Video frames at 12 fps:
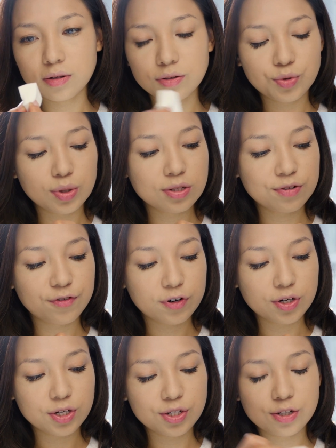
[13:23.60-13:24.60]

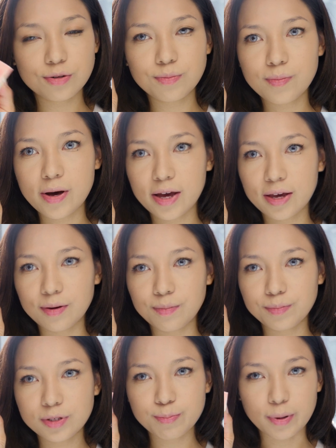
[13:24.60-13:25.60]
Transfer it to my
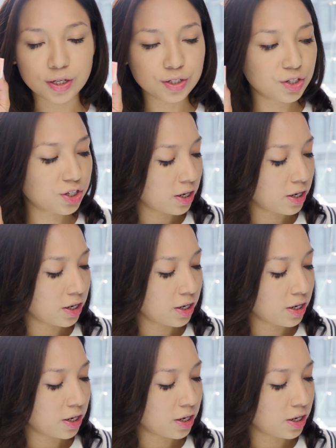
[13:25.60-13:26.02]
sponge.